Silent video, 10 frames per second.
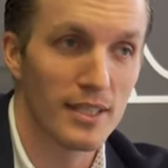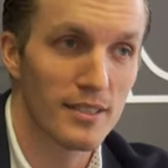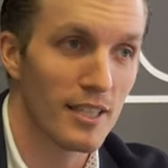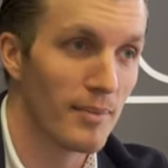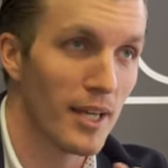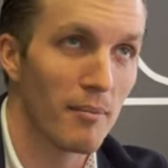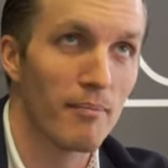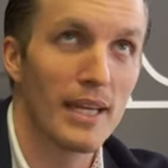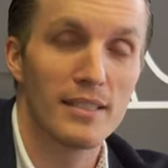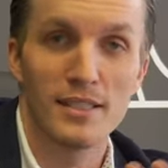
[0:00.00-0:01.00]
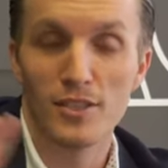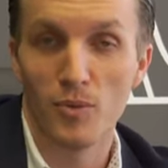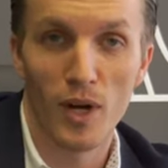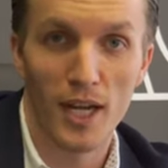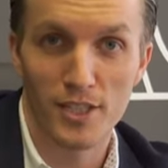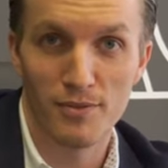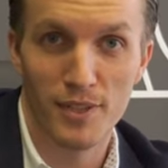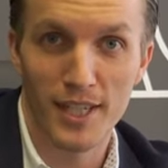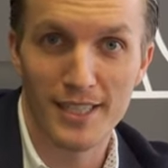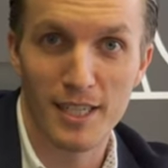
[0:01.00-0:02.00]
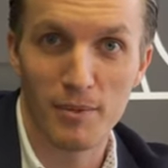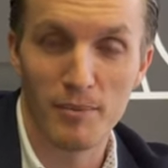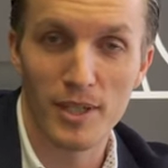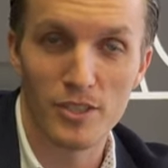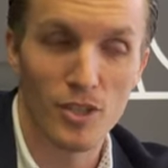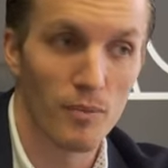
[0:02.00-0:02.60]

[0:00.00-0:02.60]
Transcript: it's going to be amazing to watch for the next couple of months.